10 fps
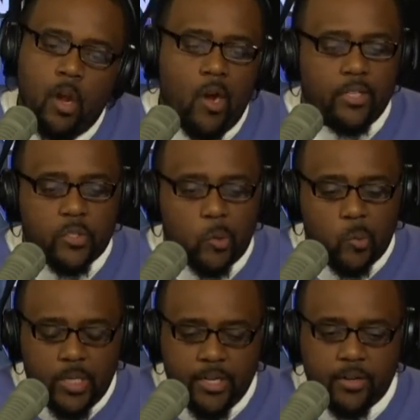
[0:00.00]
All right,
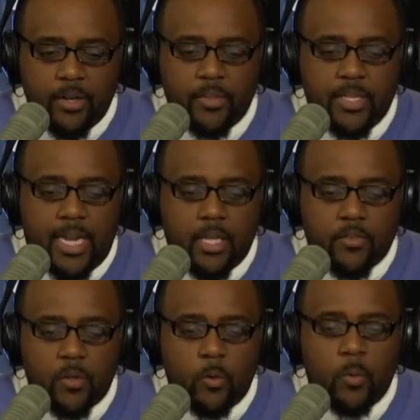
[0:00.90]
so here, here are the data.
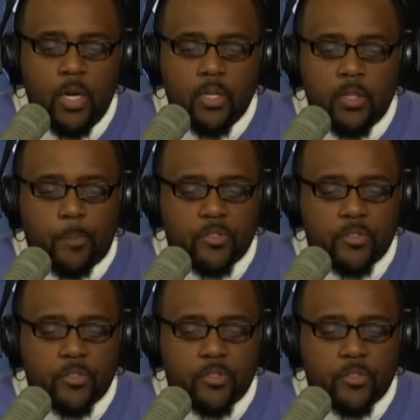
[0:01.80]
So the